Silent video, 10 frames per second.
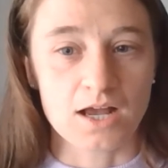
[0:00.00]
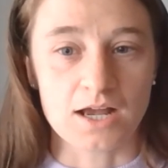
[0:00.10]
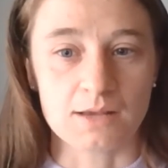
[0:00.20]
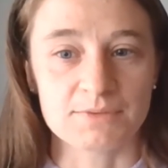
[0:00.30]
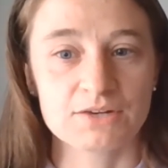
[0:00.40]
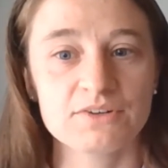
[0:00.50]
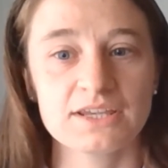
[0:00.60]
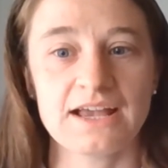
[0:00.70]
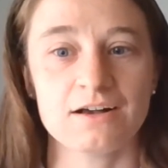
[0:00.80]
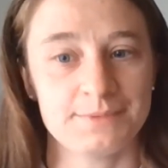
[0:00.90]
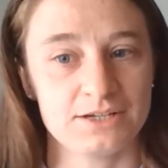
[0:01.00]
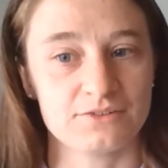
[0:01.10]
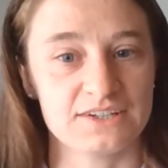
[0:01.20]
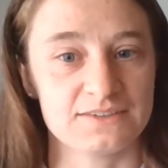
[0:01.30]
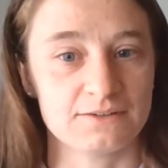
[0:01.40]
can really help
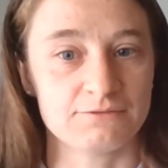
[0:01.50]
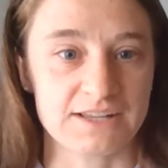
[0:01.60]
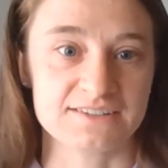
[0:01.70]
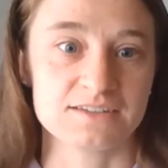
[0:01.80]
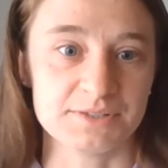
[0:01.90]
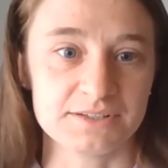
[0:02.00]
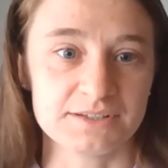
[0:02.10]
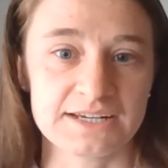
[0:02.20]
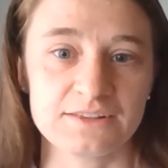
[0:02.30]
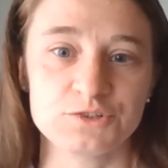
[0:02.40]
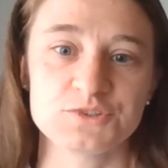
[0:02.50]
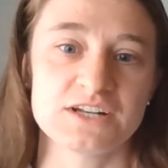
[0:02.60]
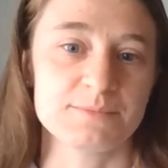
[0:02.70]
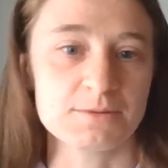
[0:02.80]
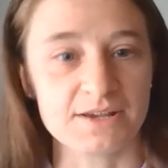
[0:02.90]
increase flexibility and loosen
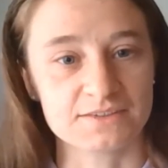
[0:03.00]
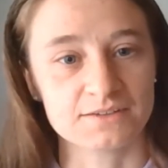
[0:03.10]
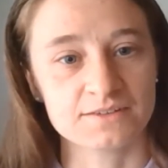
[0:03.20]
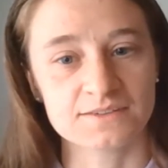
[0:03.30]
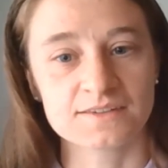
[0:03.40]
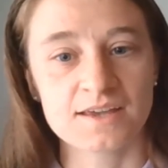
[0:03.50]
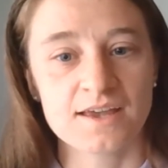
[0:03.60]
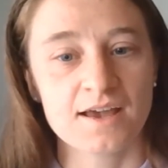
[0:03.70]
up your muscles.